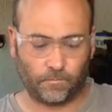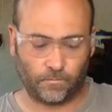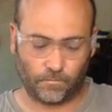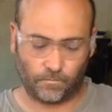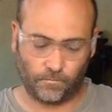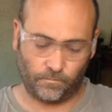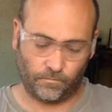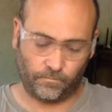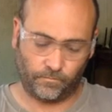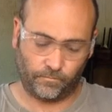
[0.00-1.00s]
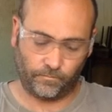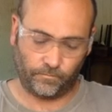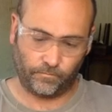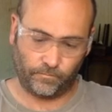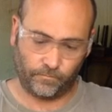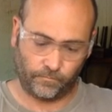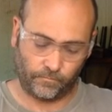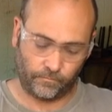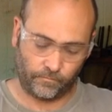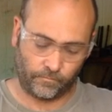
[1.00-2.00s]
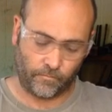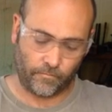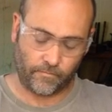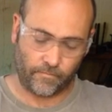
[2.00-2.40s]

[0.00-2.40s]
Nothing is said.